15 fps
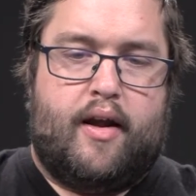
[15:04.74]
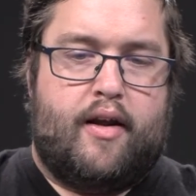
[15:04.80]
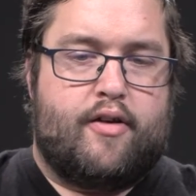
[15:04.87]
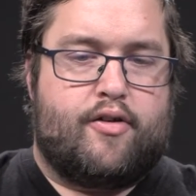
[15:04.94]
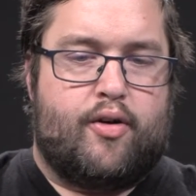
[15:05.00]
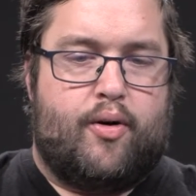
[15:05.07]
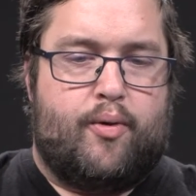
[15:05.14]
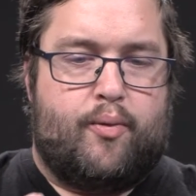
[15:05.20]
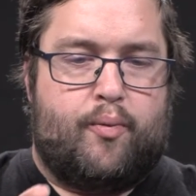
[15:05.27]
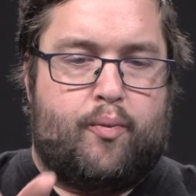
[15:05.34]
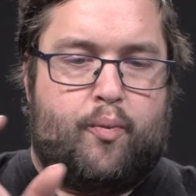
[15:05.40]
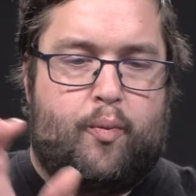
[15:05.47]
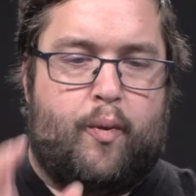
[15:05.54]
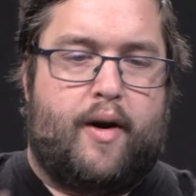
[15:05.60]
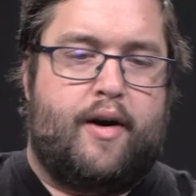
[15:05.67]
So
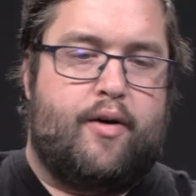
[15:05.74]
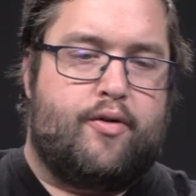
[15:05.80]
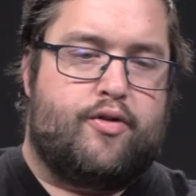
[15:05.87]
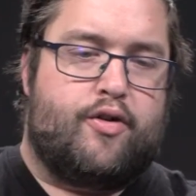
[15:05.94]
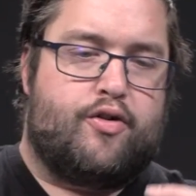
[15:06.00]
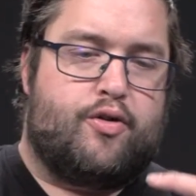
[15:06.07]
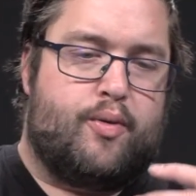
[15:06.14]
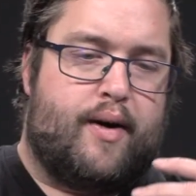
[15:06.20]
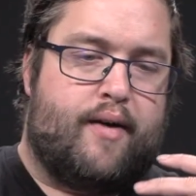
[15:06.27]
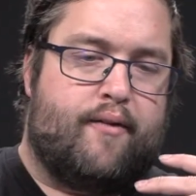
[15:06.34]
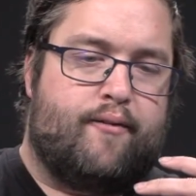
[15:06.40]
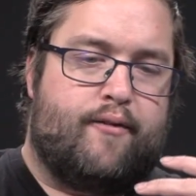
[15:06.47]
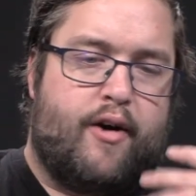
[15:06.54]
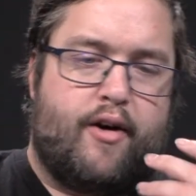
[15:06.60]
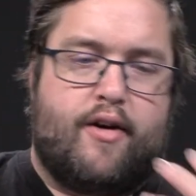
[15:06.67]
Windows is doing
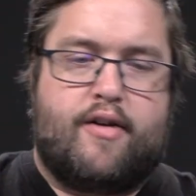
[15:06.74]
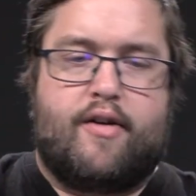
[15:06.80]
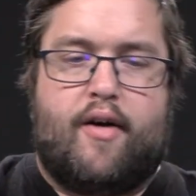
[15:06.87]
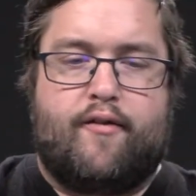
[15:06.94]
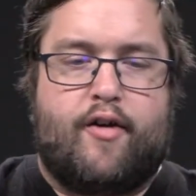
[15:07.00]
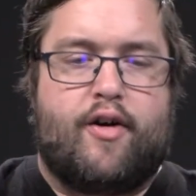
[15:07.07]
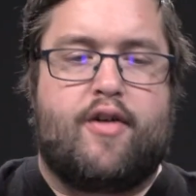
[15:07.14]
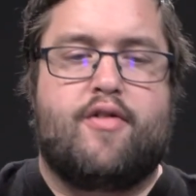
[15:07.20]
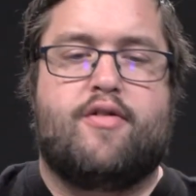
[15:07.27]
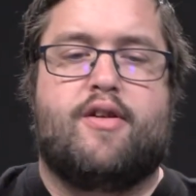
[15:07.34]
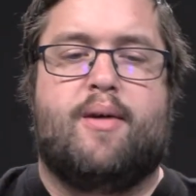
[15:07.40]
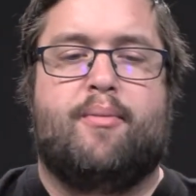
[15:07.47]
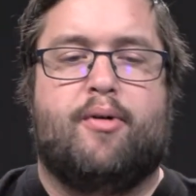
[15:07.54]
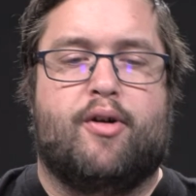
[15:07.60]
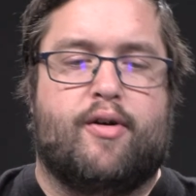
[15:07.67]
a very
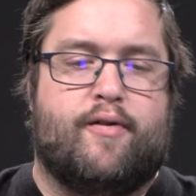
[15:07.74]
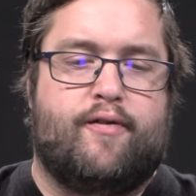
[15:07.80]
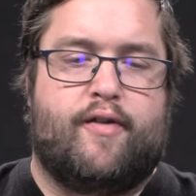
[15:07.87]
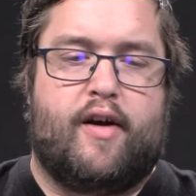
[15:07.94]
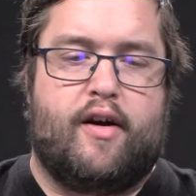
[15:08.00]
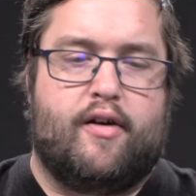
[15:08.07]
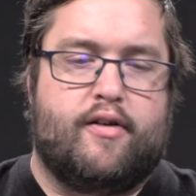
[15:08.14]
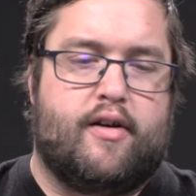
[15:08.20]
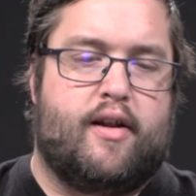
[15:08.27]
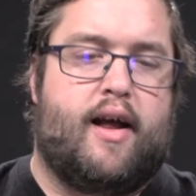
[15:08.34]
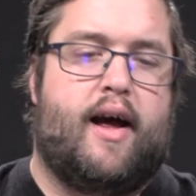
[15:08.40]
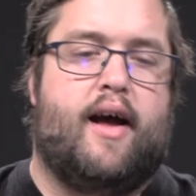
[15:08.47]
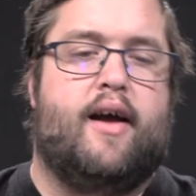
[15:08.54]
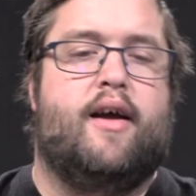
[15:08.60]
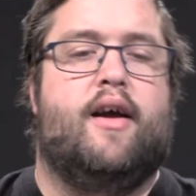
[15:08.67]
similar feel to
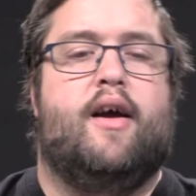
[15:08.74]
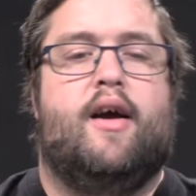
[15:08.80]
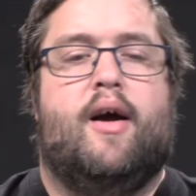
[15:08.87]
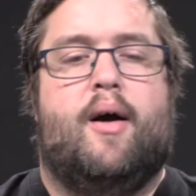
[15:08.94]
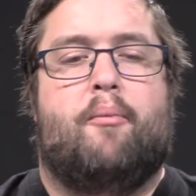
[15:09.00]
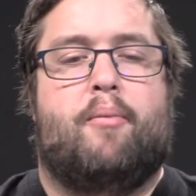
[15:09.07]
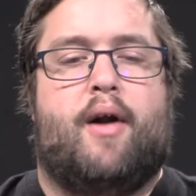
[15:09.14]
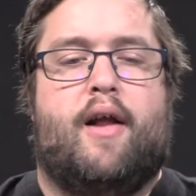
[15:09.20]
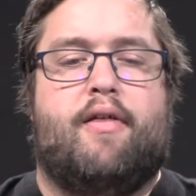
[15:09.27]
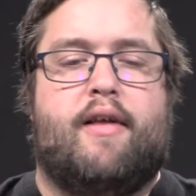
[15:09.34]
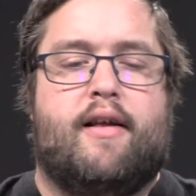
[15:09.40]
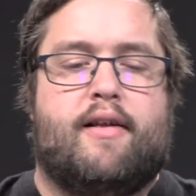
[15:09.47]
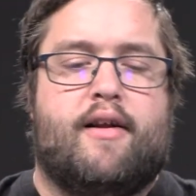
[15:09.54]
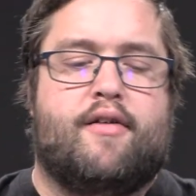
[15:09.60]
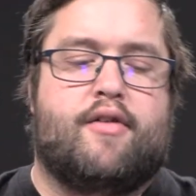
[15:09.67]
that, but I
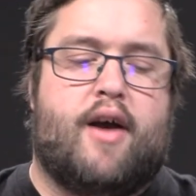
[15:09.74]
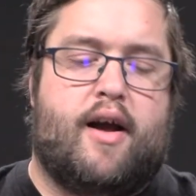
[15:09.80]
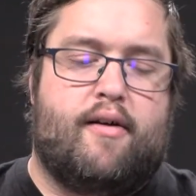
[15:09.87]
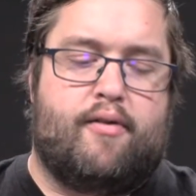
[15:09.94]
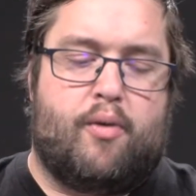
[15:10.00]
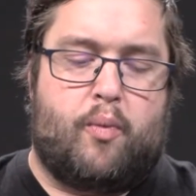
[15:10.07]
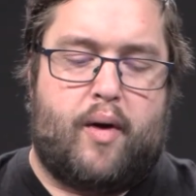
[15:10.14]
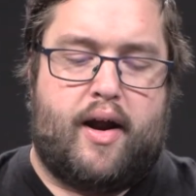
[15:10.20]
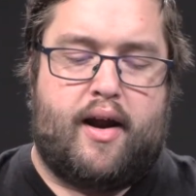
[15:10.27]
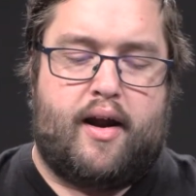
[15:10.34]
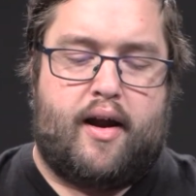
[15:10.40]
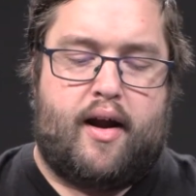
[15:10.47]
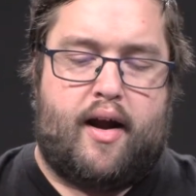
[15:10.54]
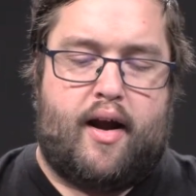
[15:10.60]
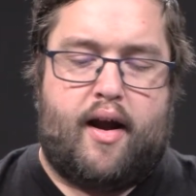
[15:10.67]
think that's kind of the
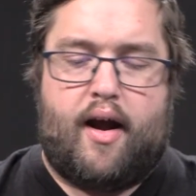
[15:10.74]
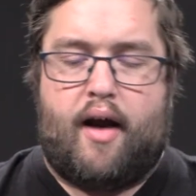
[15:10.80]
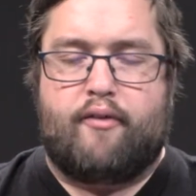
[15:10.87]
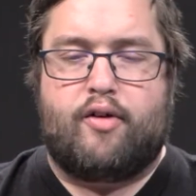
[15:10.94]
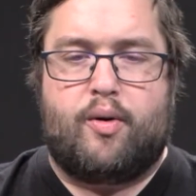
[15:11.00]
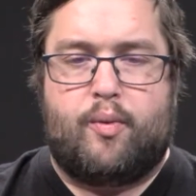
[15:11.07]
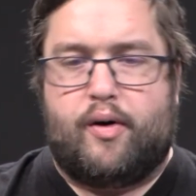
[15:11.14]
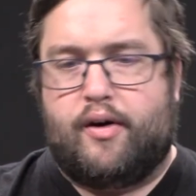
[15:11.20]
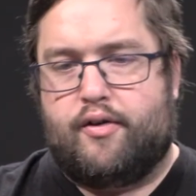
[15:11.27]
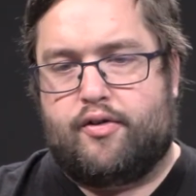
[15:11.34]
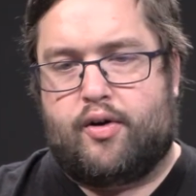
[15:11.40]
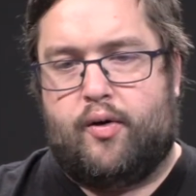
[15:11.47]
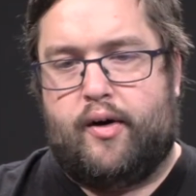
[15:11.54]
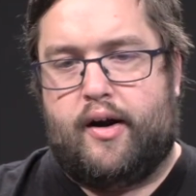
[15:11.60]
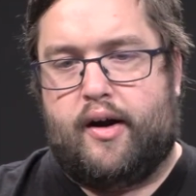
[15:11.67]
way everyone is
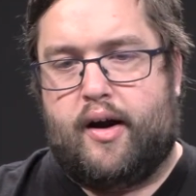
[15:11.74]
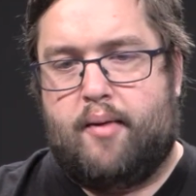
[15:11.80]
going.